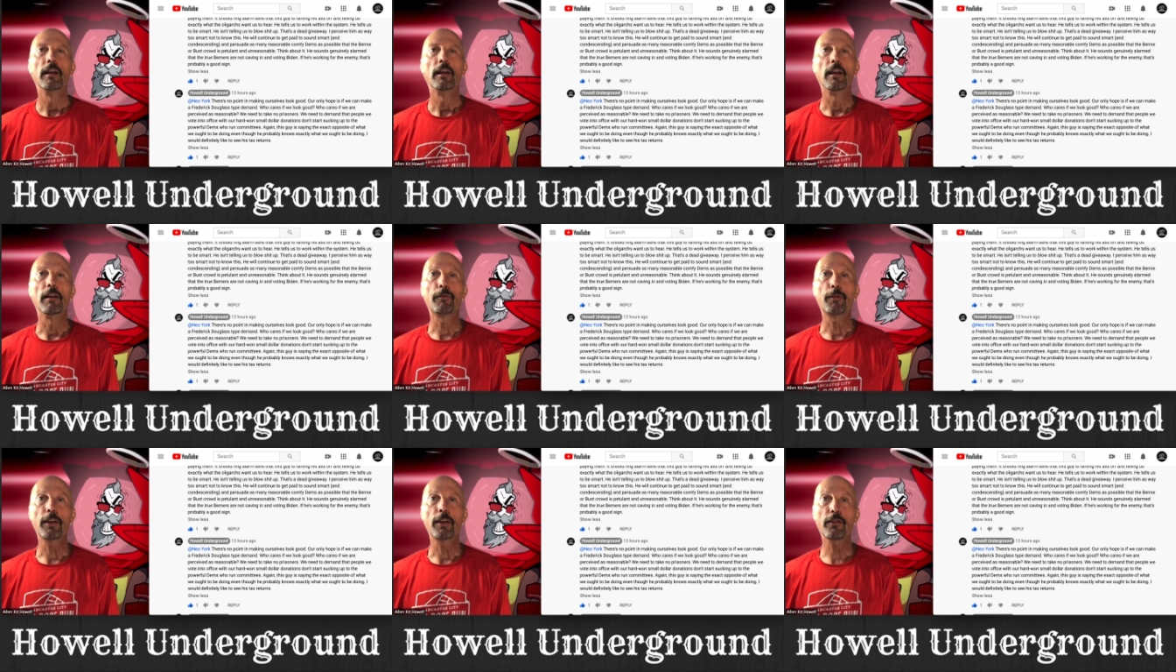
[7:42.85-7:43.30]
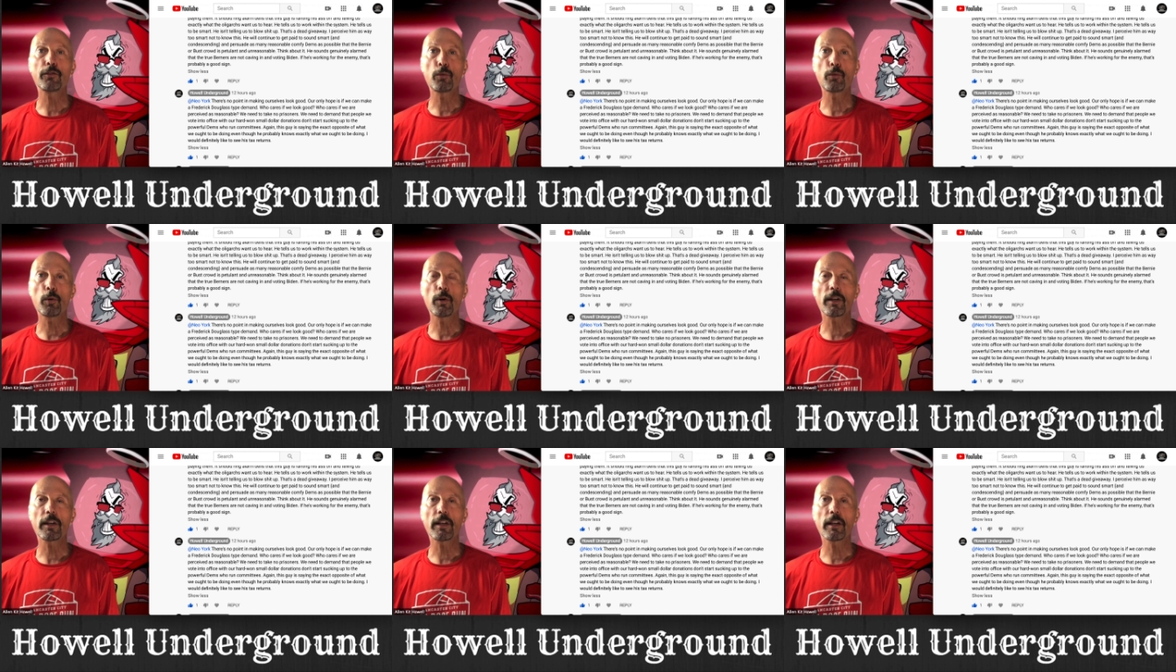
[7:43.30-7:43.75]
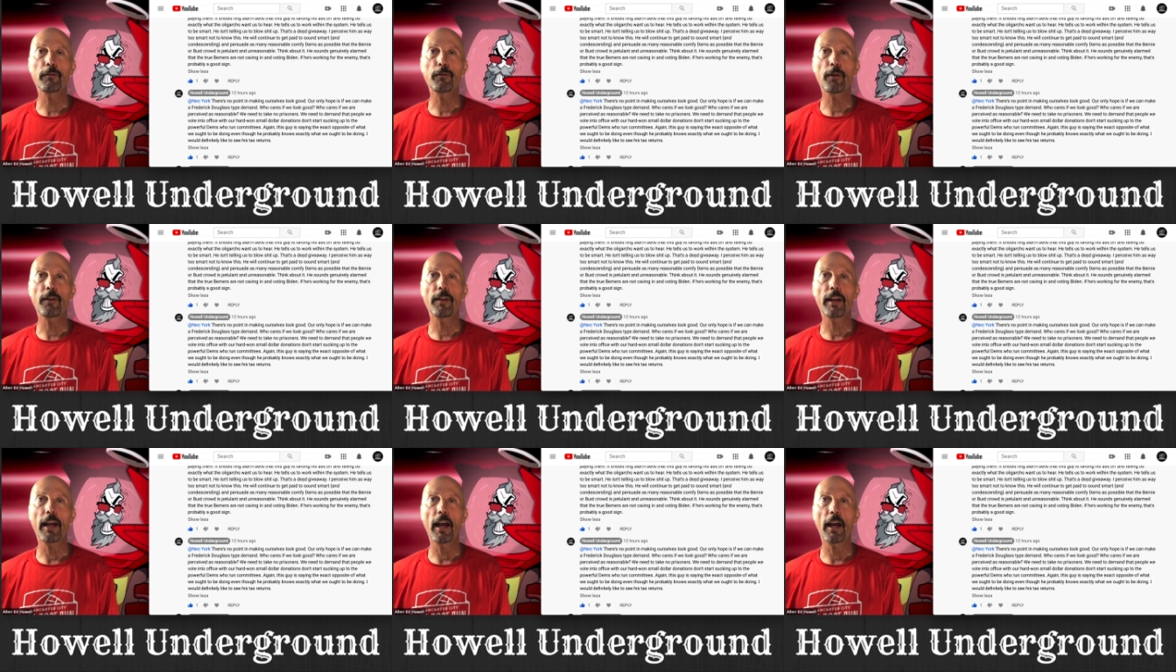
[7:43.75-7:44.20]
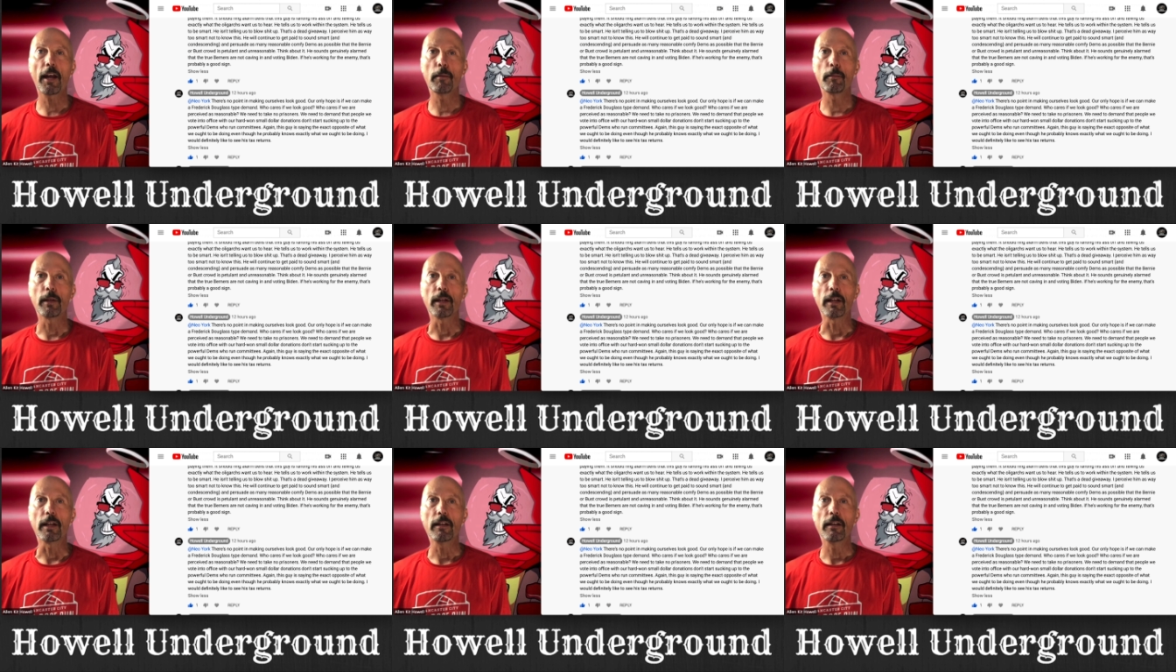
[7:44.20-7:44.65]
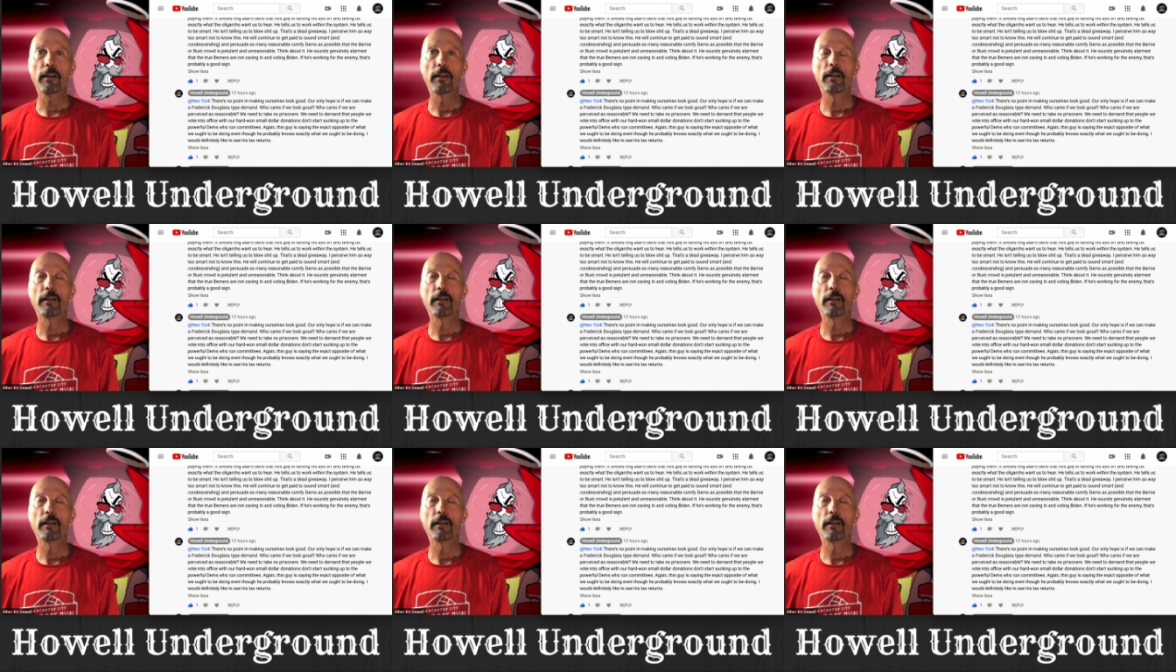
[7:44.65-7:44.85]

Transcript: If he's working for the enemy,